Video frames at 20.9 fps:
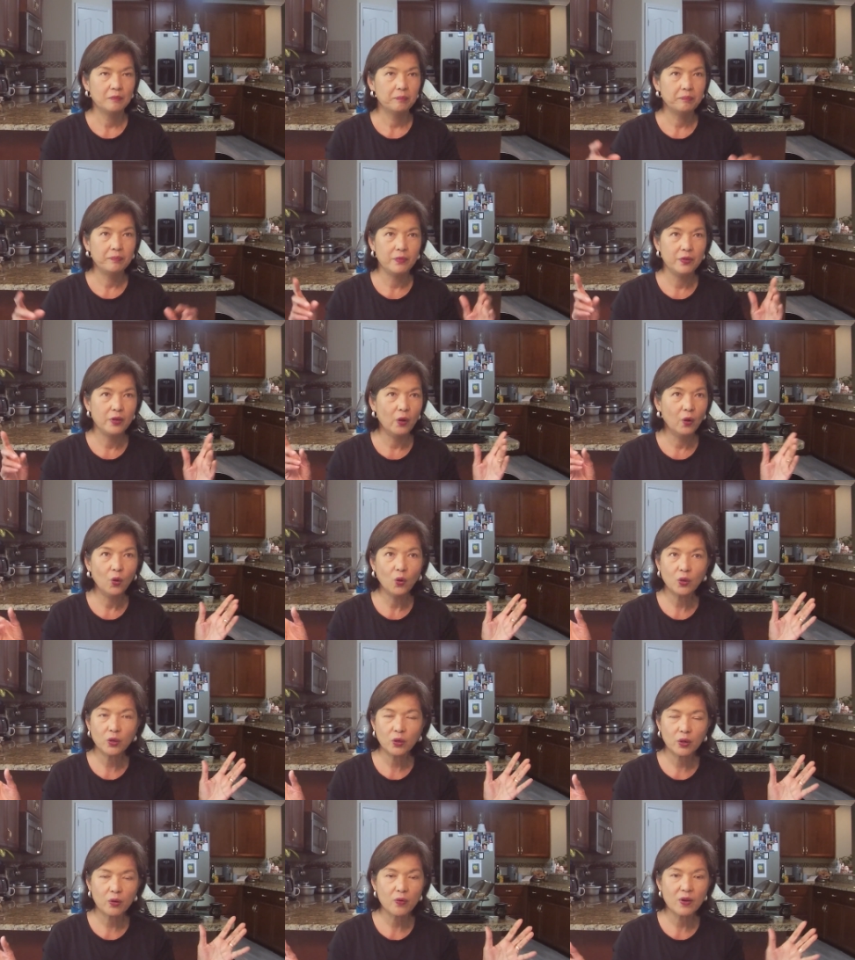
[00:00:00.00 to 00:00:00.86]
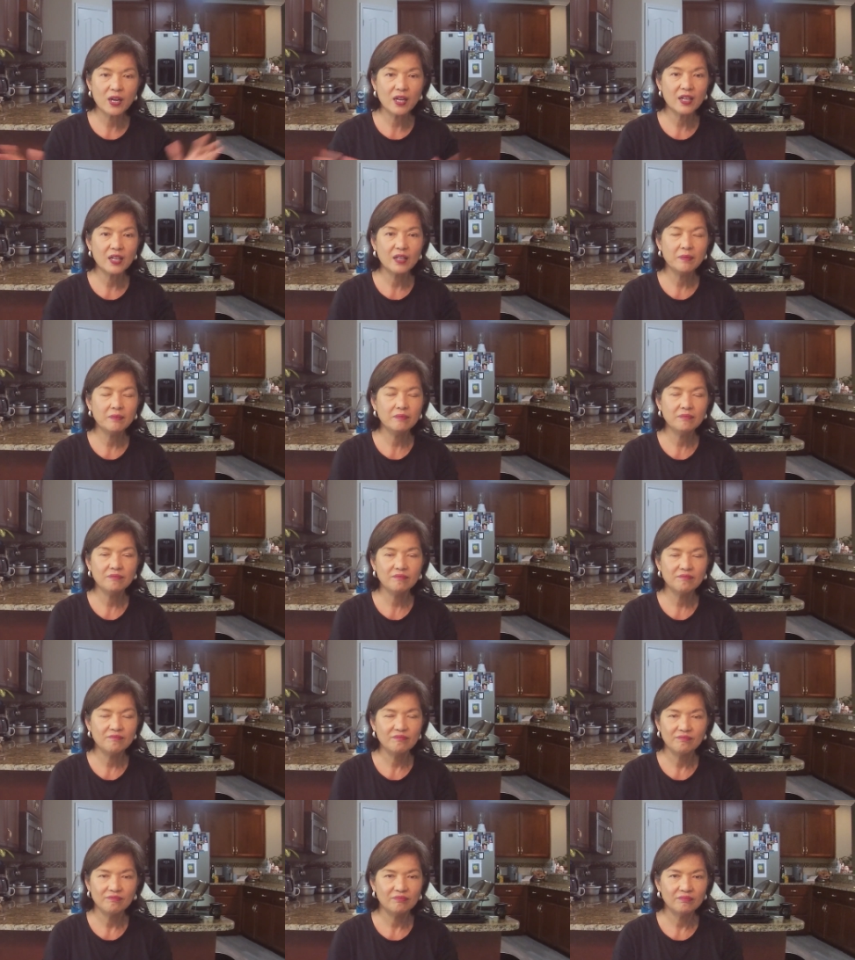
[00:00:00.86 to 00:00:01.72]
No crime,
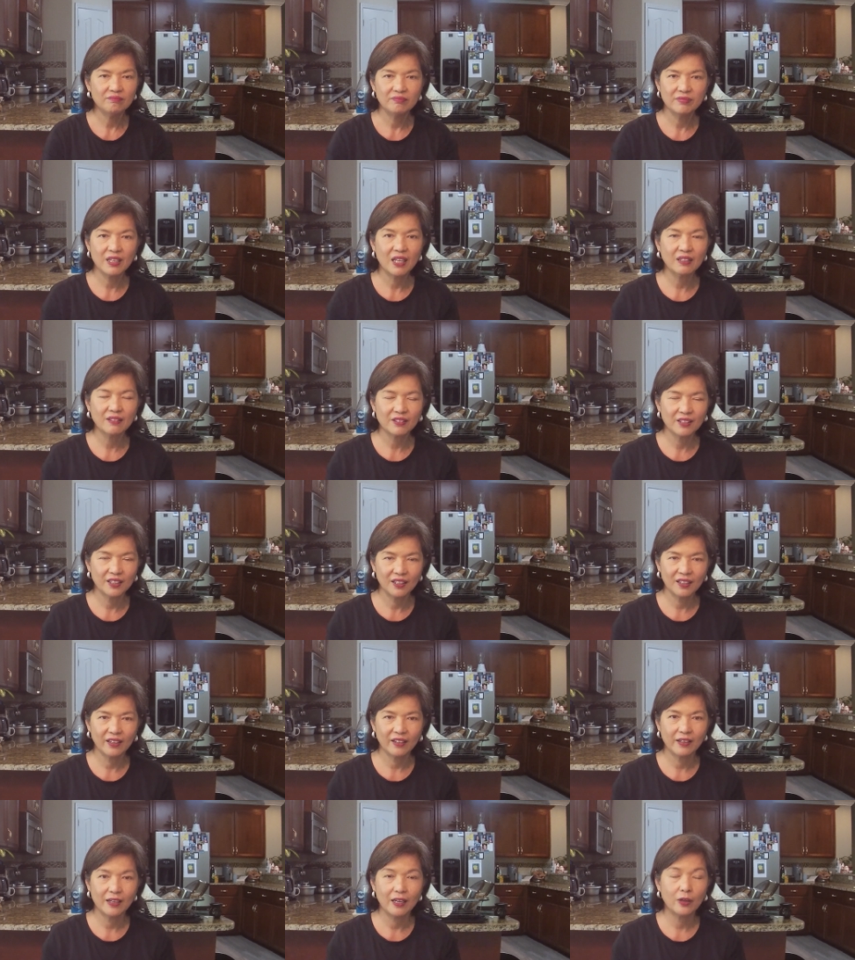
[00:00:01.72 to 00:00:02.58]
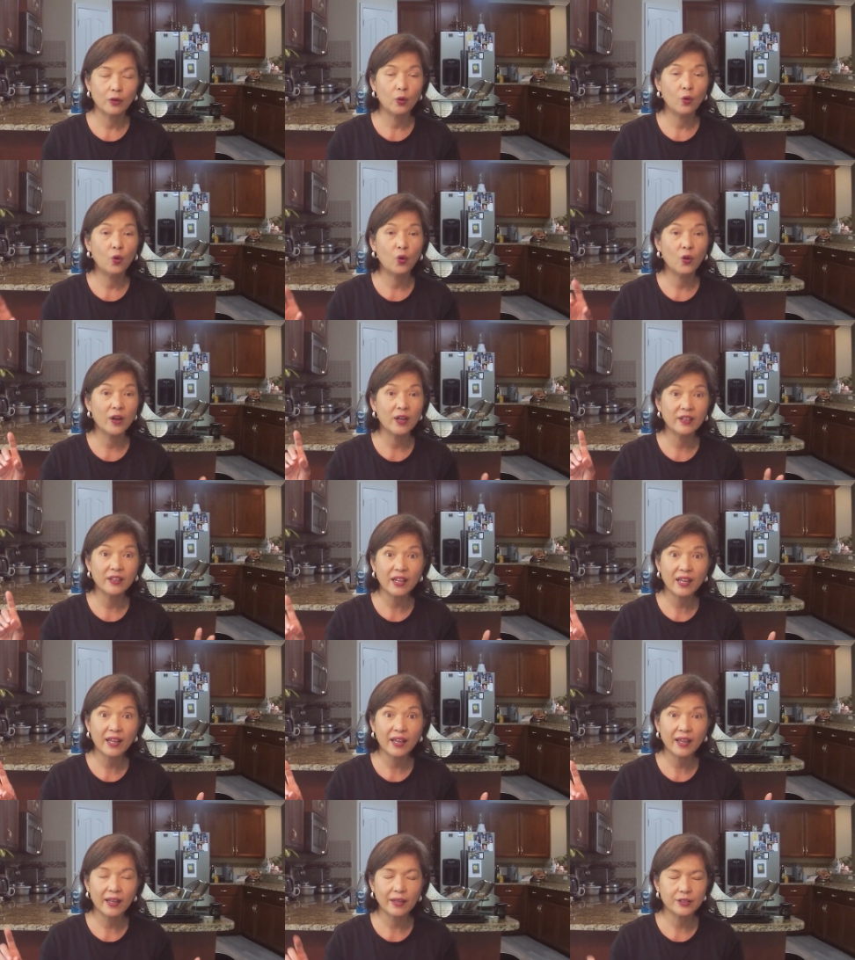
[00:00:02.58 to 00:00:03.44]
nothing like that, or
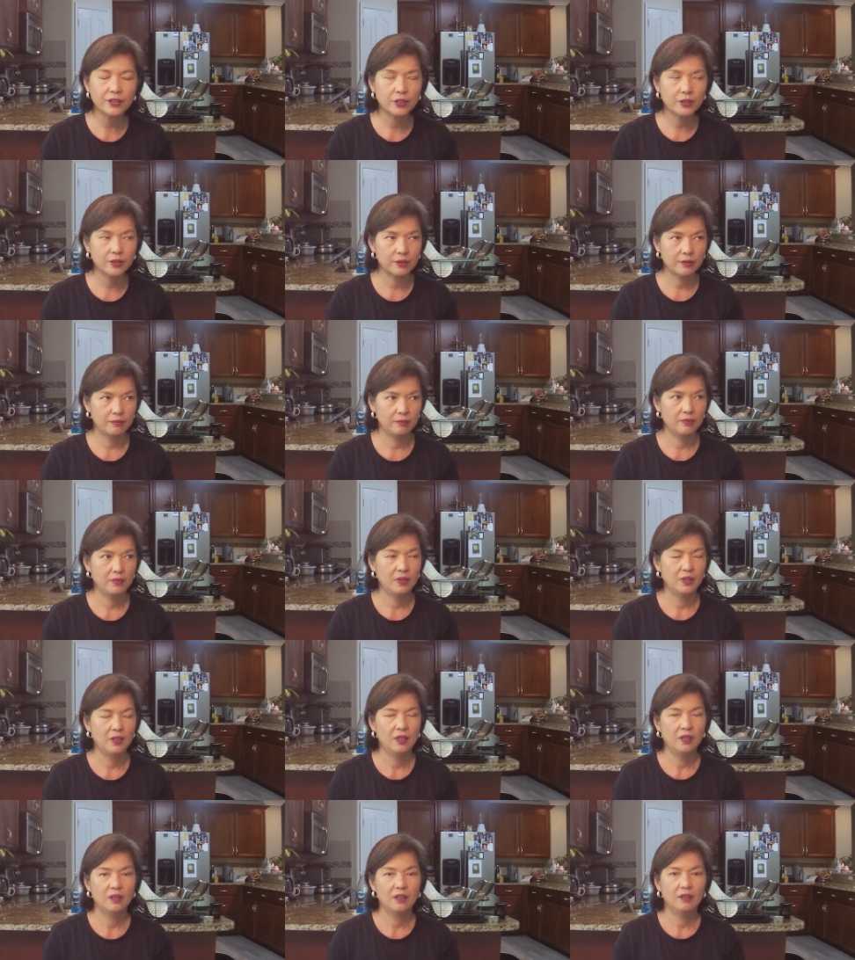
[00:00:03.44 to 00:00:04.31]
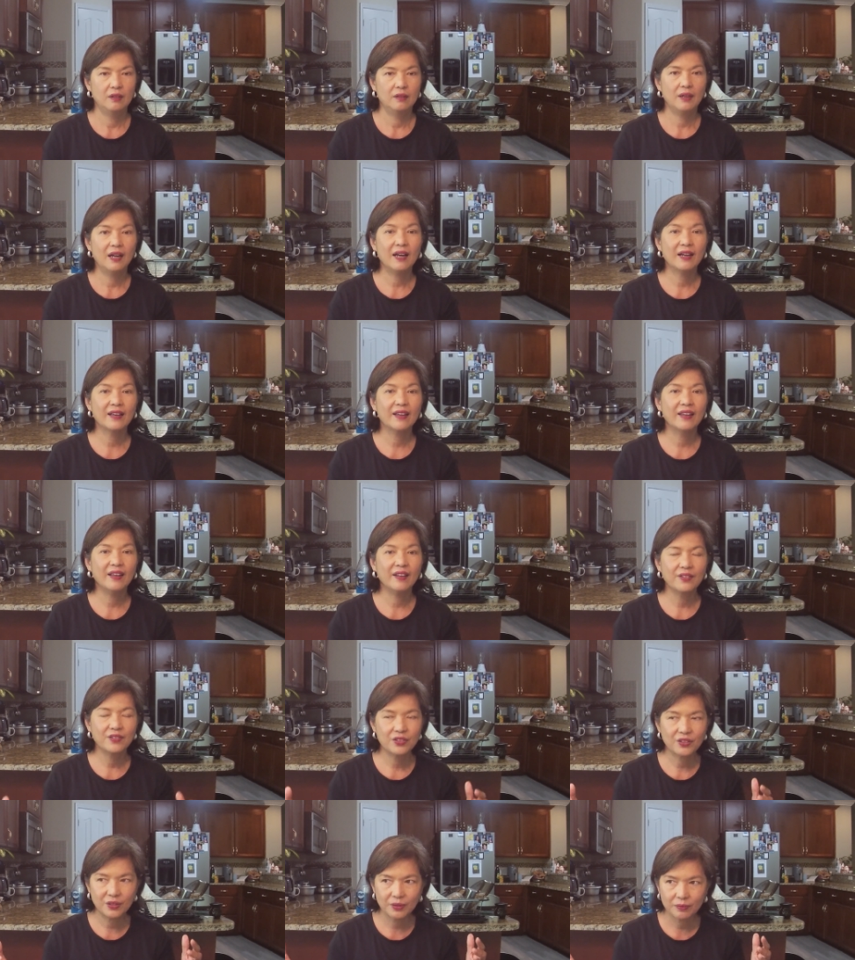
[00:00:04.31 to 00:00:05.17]
an ass
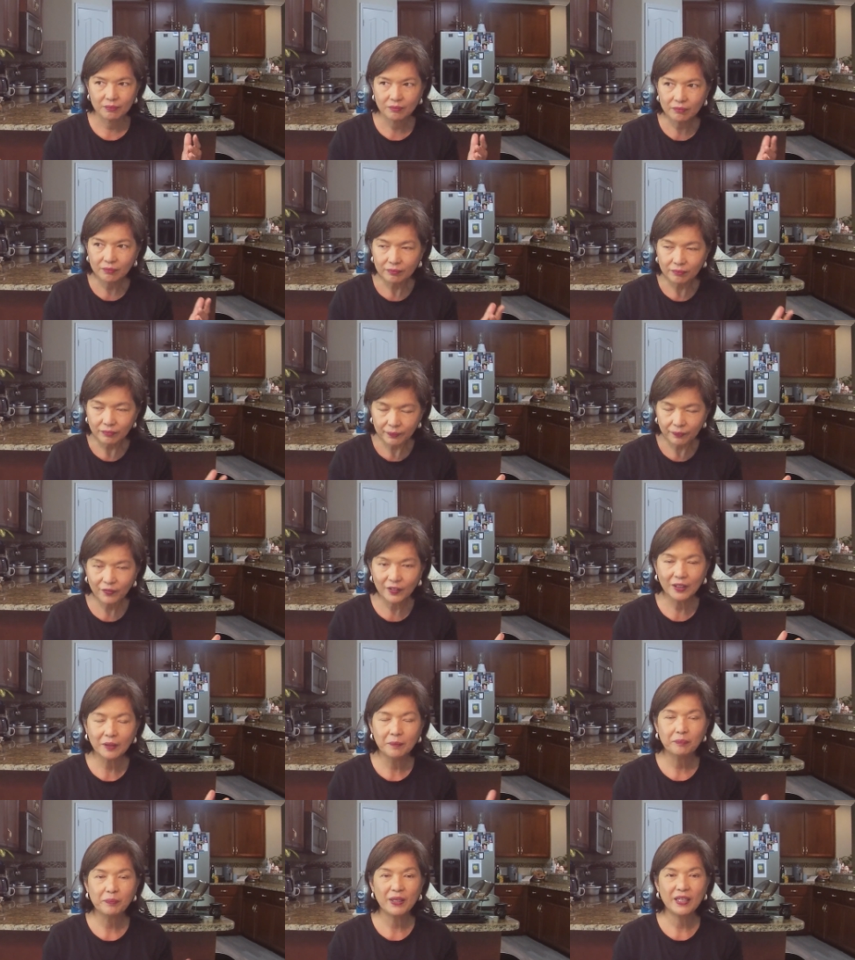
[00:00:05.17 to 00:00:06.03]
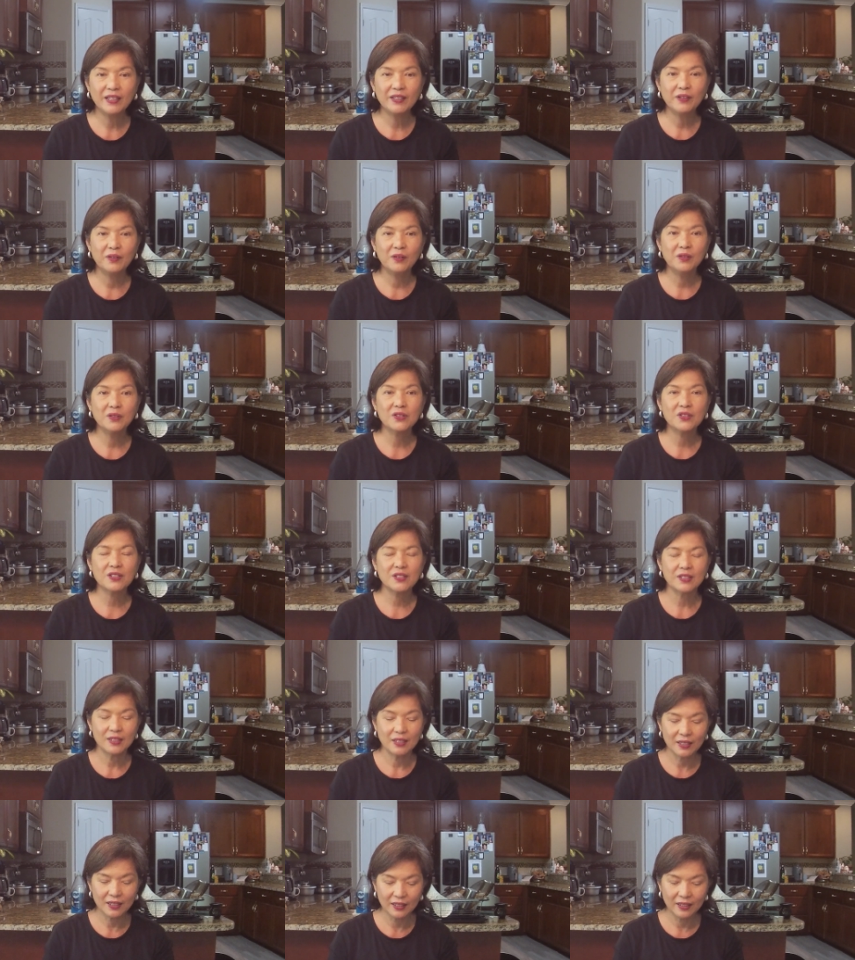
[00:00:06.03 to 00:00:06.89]
against
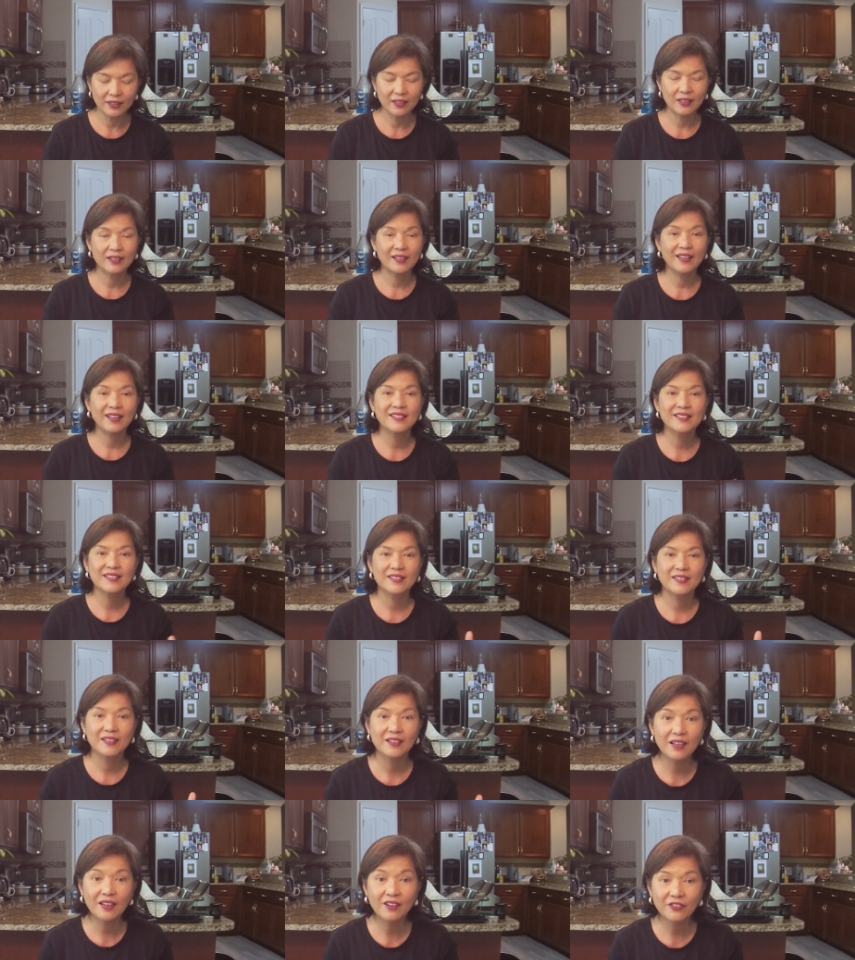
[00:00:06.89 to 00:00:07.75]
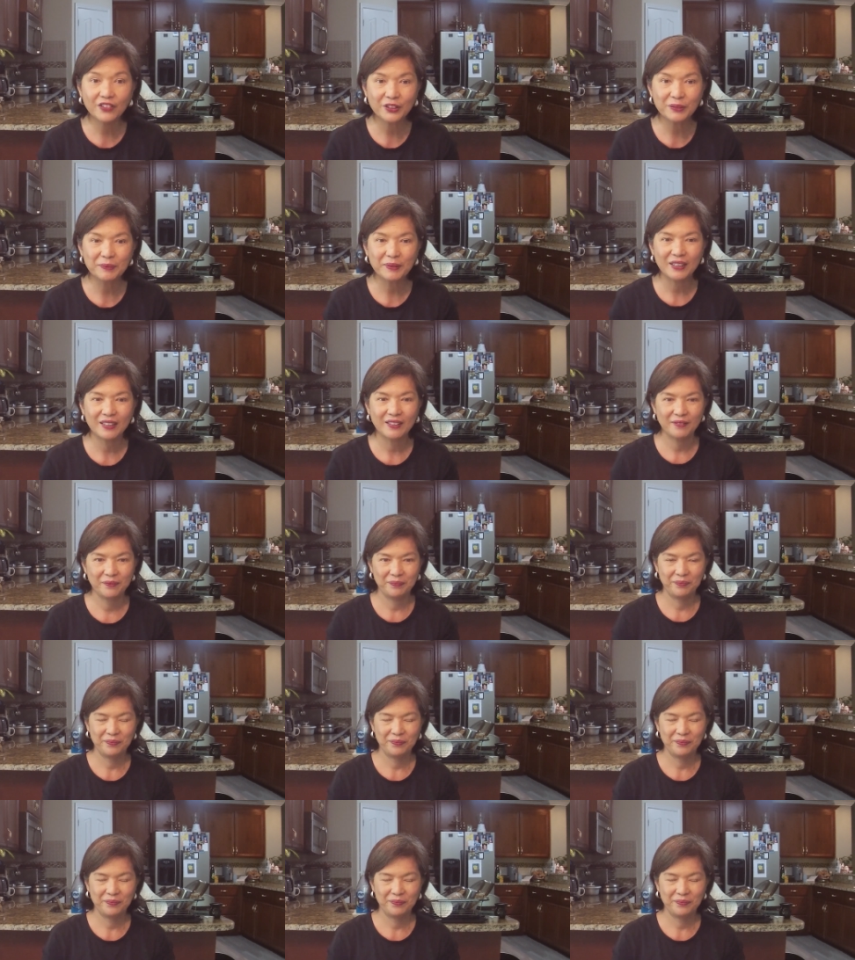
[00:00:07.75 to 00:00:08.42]
Filipinos and against the government.